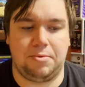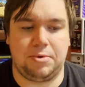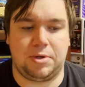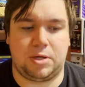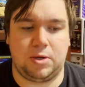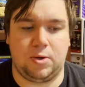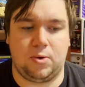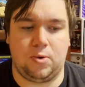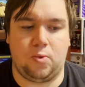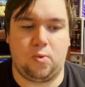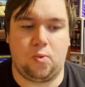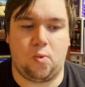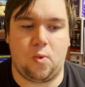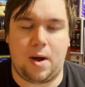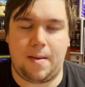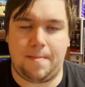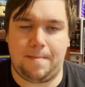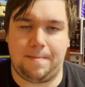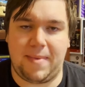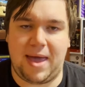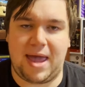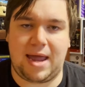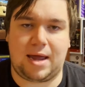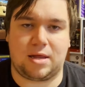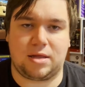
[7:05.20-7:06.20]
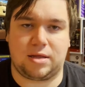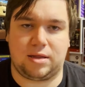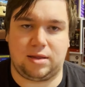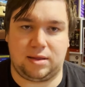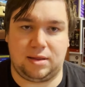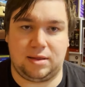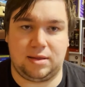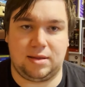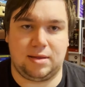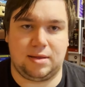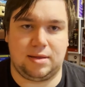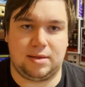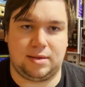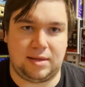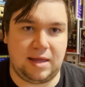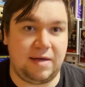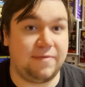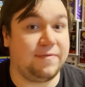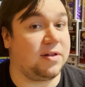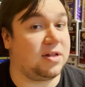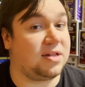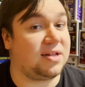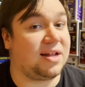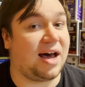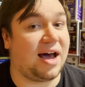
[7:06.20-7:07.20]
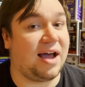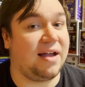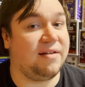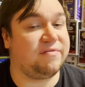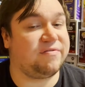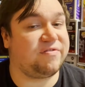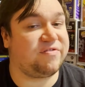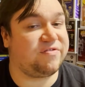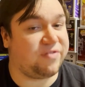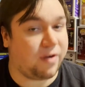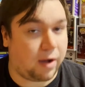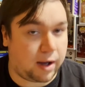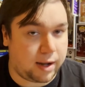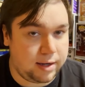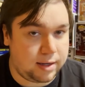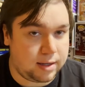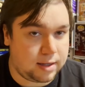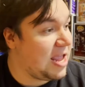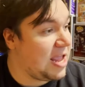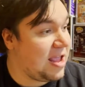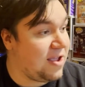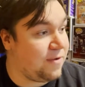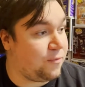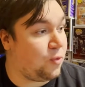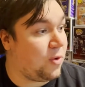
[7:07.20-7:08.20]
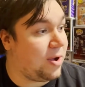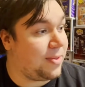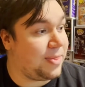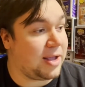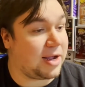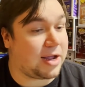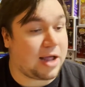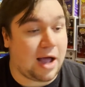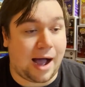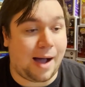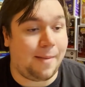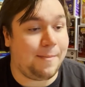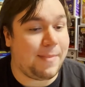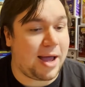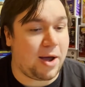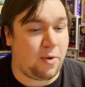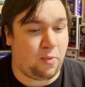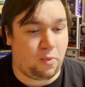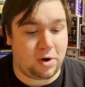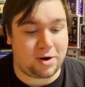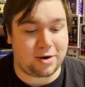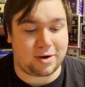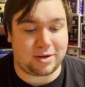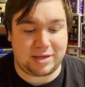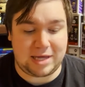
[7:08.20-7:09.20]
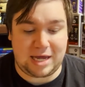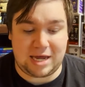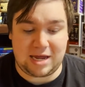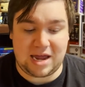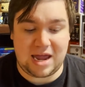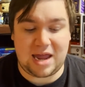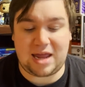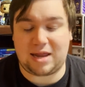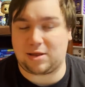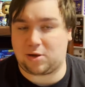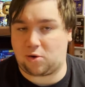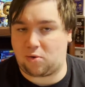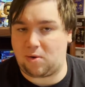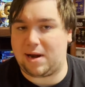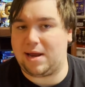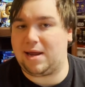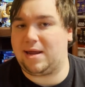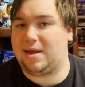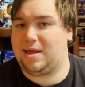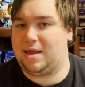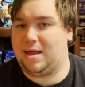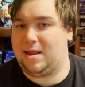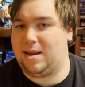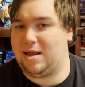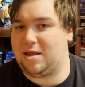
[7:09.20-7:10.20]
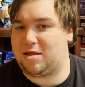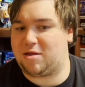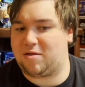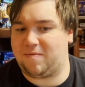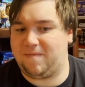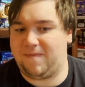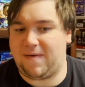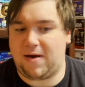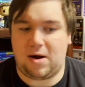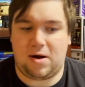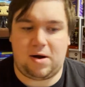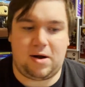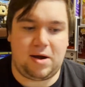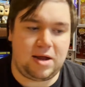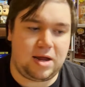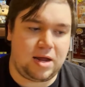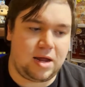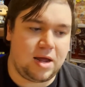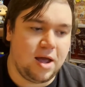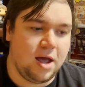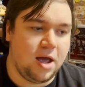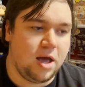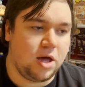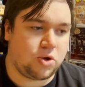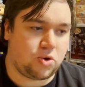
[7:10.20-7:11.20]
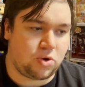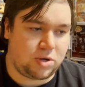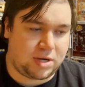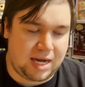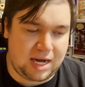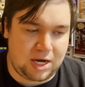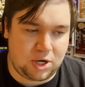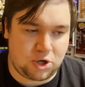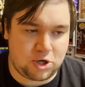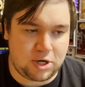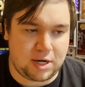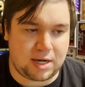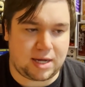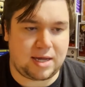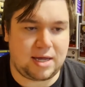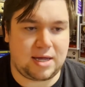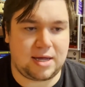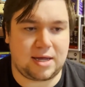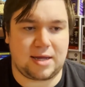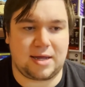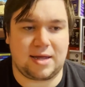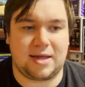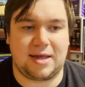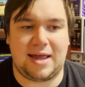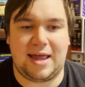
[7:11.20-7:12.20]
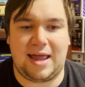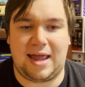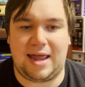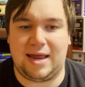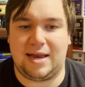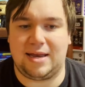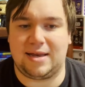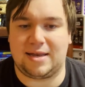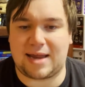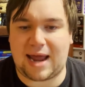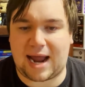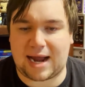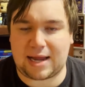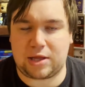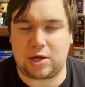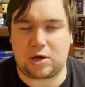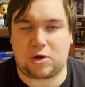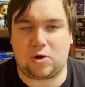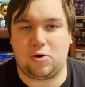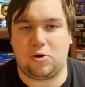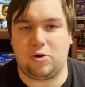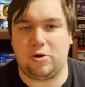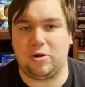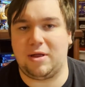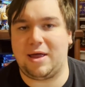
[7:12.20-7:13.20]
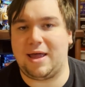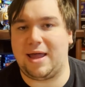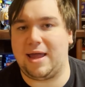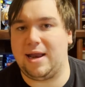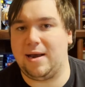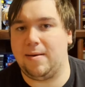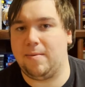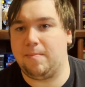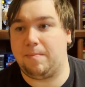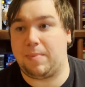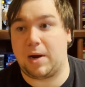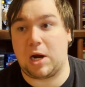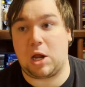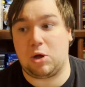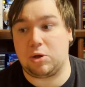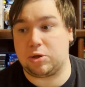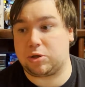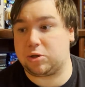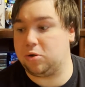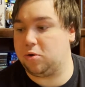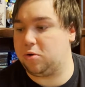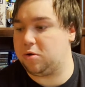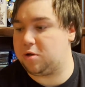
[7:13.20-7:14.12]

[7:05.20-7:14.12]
to what makes Live Alive fun. When the combat works, it is great, and it's very strategic and tactical, but also